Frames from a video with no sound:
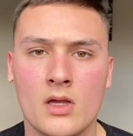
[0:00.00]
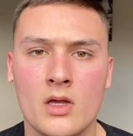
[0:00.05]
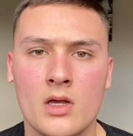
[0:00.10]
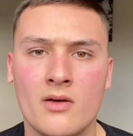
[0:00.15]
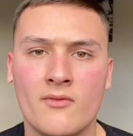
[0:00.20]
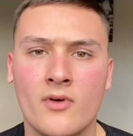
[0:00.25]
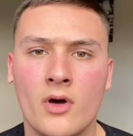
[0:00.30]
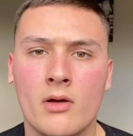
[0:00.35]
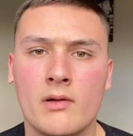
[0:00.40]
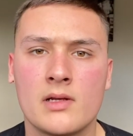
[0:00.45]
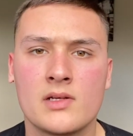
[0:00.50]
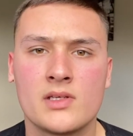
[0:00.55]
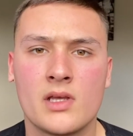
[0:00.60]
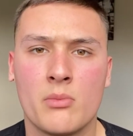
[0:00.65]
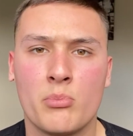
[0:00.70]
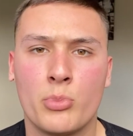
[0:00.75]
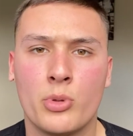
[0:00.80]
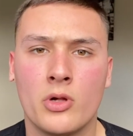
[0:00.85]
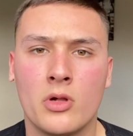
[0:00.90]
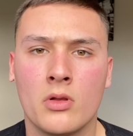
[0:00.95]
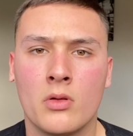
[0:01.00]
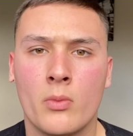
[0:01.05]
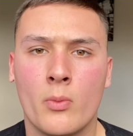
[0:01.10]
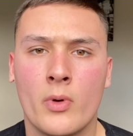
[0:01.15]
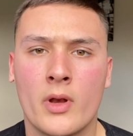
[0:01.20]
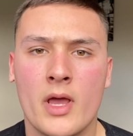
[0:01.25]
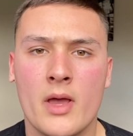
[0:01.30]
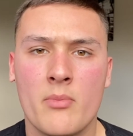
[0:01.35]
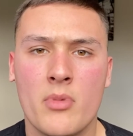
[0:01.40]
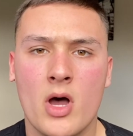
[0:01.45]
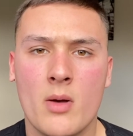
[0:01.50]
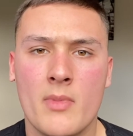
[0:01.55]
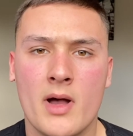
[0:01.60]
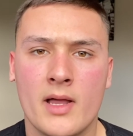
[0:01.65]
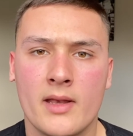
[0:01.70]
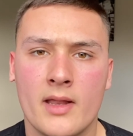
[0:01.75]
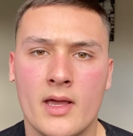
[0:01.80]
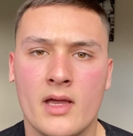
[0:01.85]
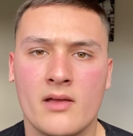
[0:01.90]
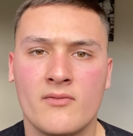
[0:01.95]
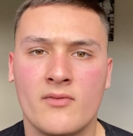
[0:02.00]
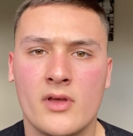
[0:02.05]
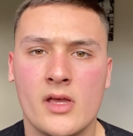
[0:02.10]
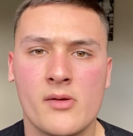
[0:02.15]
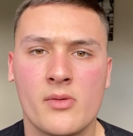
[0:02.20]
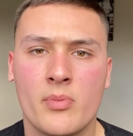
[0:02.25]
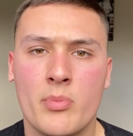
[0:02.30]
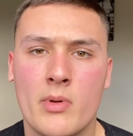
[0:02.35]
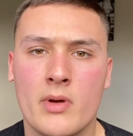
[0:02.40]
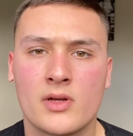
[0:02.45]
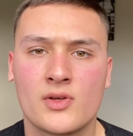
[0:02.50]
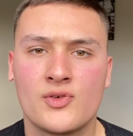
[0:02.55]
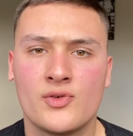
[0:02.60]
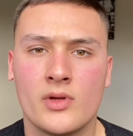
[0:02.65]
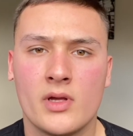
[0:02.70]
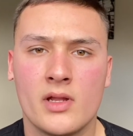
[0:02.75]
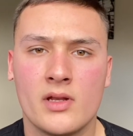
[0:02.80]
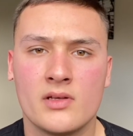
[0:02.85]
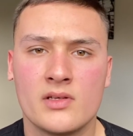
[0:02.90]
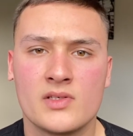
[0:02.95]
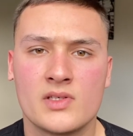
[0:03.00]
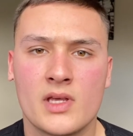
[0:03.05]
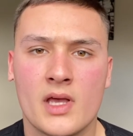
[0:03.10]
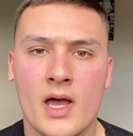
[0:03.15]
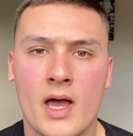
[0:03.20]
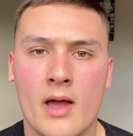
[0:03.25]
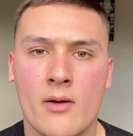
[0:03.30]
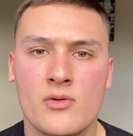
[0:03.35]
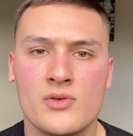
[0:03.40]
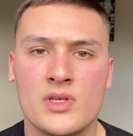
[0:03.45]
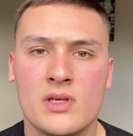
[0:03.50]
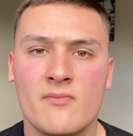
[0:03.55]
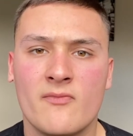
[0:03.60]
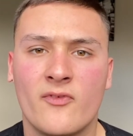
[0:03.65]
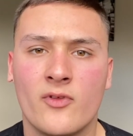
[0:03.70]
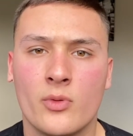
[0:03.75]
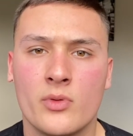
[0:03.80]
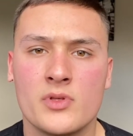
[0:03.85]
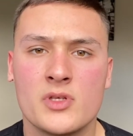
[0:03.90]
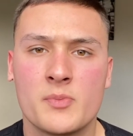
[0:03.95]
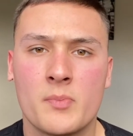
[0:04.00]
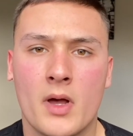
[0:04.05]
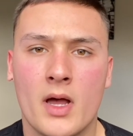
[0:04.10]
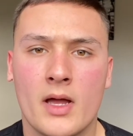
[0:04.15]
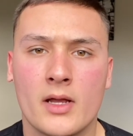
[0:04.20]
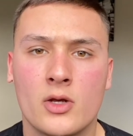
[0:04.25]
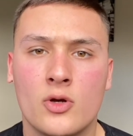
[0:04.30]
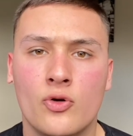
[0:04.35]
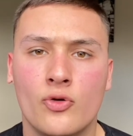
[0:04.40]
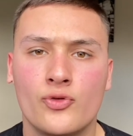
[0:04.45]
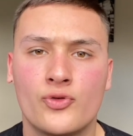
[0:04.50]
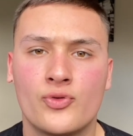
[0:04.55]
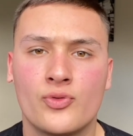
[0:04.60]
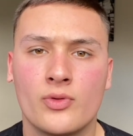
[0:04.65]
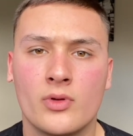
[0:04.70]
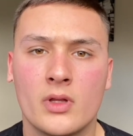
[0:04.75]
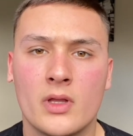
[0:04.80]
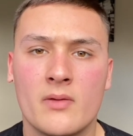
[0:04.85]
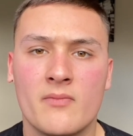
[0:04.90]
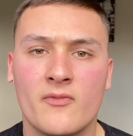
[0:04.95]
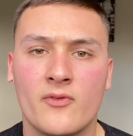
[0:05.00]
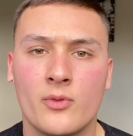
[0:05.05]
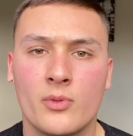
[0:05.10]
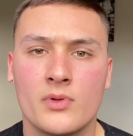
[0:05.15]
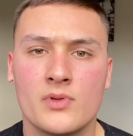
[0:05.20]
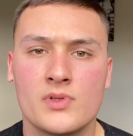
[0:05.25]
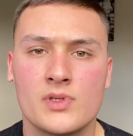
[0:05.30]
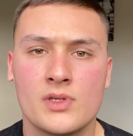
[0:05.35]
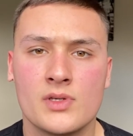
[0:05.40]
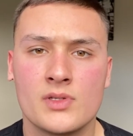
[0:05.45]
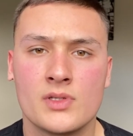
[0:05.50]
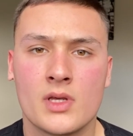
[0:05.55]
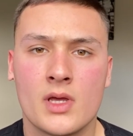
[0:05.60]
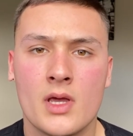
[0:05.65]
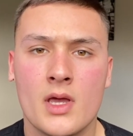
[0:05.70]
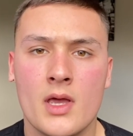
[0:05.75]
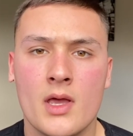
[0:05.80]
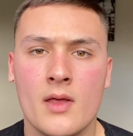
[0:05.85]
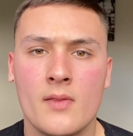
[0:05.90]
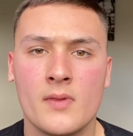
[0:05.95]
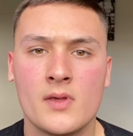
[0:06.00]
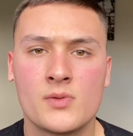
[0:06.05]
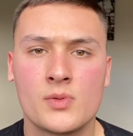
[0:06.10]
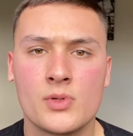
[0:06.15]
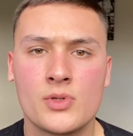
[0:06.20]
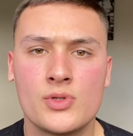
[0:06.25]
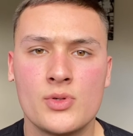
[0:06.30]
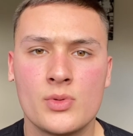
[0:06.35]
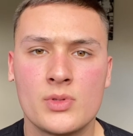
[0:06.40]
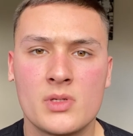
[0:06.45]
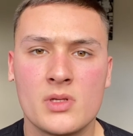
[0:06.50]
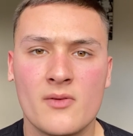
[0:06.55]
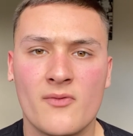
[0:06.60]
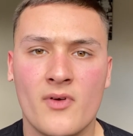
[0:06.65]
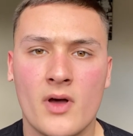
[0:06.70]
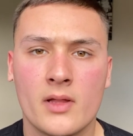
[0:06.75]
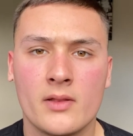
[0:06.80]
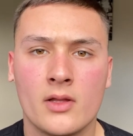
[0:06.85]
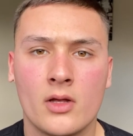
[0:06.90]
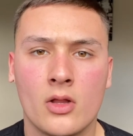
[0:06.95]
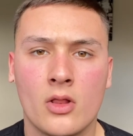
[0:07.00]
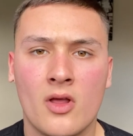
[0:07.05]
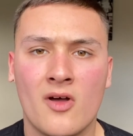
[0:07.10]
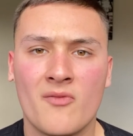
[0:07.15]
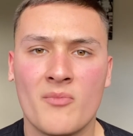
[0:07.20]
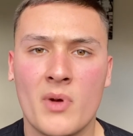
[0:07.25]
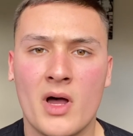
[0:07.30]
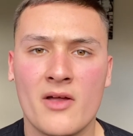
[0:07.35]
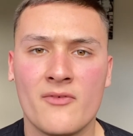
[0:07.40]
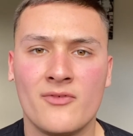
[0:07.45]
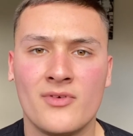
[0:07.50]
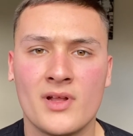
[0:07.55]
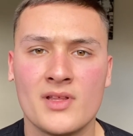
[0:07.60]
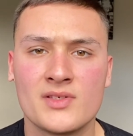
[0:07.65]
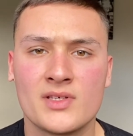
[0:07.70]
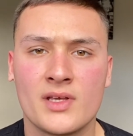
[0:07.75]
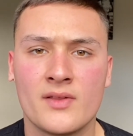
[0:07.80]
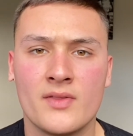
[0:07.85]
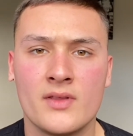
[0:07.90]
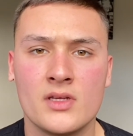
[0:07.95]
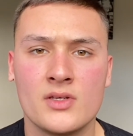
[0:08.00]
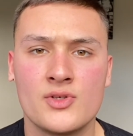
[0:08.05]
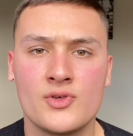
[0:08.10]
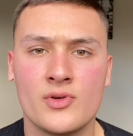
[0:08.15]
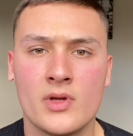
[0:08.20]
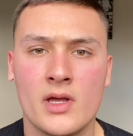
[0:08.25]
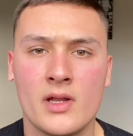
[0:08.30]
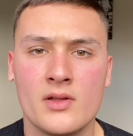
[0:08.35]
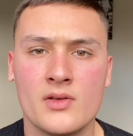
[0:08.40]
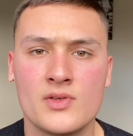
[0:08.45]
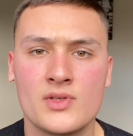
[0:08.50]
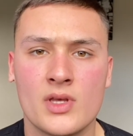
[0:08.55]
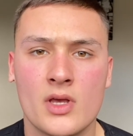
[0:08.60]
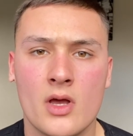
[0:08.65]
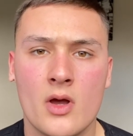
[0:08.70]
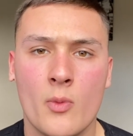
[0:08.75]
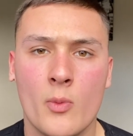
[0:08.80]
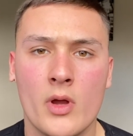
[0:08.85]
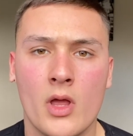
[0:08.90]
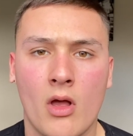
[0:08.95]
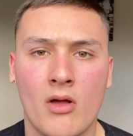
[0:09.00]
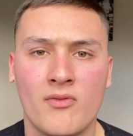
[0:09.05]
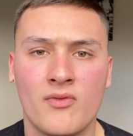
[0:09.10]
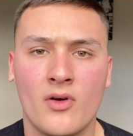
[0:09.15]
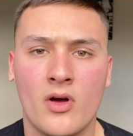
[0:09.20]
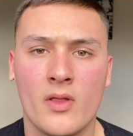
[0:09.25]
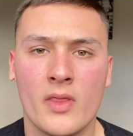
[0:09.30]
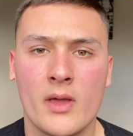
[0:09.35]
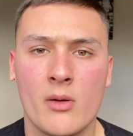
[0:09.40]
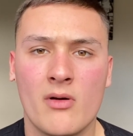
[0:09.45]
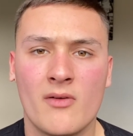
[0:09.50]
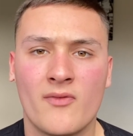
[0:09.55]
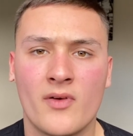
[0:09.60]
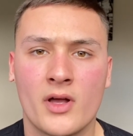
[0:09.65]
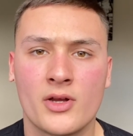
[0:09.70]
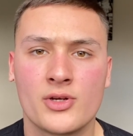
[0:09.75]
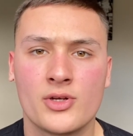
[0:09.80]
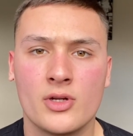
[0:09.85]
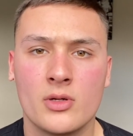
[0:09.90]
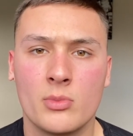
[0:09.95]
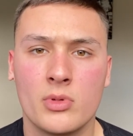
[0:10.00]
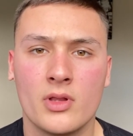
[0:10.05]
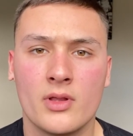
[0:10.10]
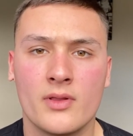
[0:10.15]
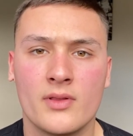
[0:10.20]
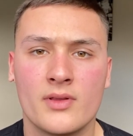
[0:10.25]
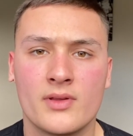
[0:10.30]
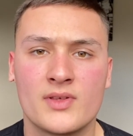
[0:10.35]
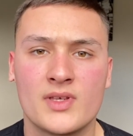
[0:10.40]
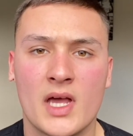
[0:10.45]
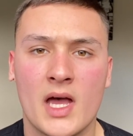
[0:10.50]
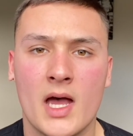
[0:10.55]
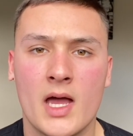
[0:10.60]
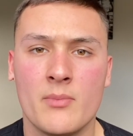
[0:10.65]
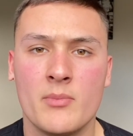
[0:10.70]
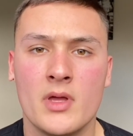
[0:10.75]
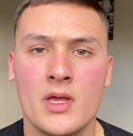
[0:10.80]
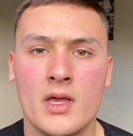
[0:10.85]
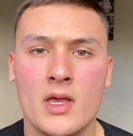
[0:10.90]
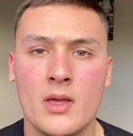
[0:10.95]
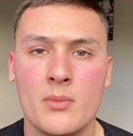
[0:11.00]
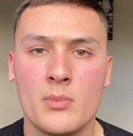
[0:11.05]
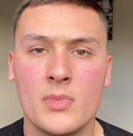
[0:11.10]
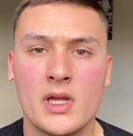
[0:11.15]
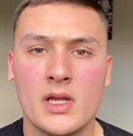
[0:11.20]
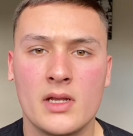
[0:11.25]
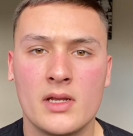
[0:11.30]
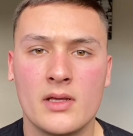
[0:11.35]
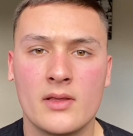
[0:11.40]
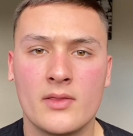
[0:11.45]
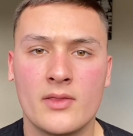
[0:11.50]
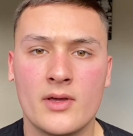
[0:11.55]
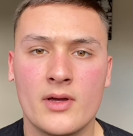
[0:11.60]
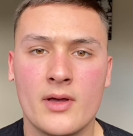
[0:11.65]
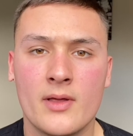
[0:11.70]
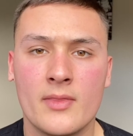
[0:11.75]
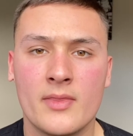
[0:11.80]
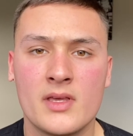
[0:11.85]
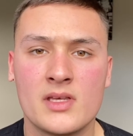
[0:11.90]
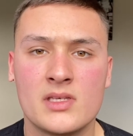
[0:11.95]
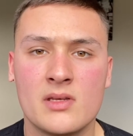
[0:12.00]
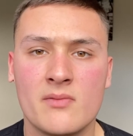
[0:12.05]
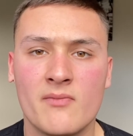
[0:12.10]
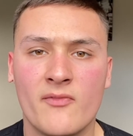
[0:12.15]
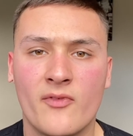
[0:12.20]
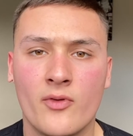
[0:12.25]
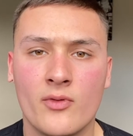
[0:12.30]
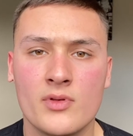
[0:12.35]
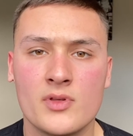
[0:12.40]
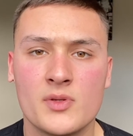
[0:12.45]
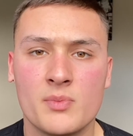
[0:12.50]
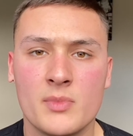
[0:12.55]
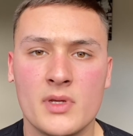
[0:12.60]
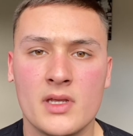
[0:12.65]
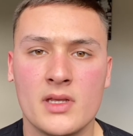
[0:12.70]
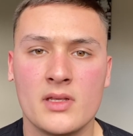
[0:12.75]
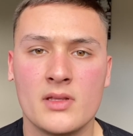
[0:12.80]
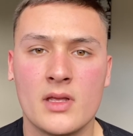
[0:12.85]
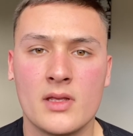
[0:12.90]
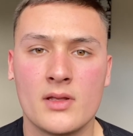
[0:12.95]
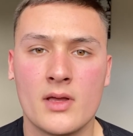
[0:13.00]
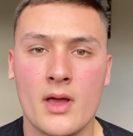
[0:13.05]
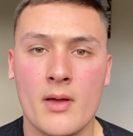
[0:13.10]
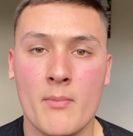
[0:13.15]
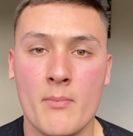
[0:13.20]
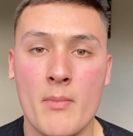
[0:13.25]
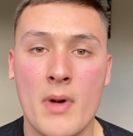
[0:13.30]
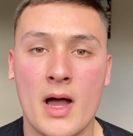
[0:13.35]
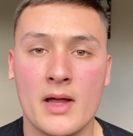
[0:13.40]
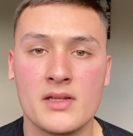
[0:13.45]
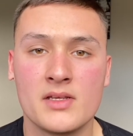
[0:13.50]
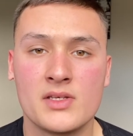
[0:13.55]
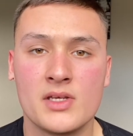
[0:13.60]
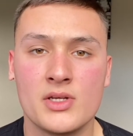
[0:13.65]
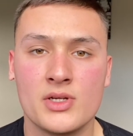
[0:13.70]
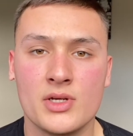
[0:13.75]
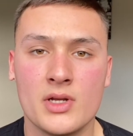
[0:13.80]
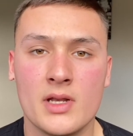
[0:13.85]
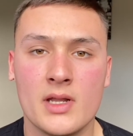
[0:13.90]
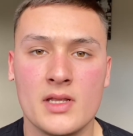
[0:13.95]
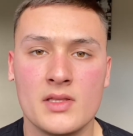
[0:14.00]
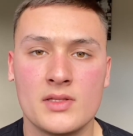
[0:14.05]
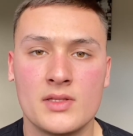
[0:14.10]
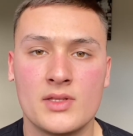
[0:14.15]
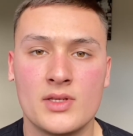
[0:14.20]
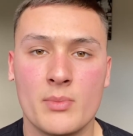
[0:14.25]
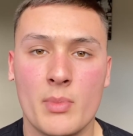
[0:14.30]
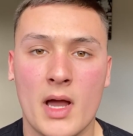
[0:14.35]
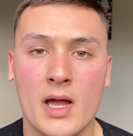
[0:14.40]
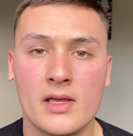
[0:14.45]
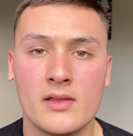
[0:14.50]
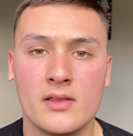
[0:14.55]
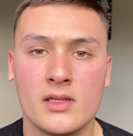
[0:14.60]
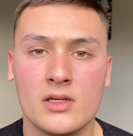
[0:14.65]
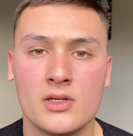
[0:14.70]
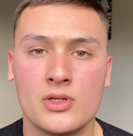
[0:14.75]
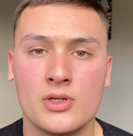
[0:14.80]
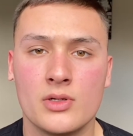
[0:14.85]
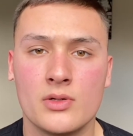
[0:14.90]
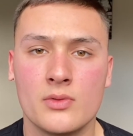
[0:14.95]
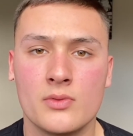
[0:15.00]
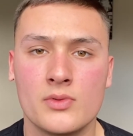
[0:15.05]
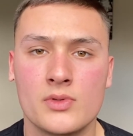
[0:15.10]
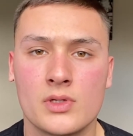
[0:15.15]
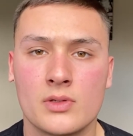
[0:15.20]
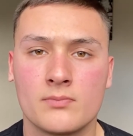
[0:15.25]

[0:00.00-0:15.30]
For example, when I bought my Nike Vapor Max trainers, I was influenced by cultural influences. This was due to the fact that a lot of my friends had these trainers, and we all thought they were fashionable at the time, meaning that this influenced me and my decision into buying these shoes.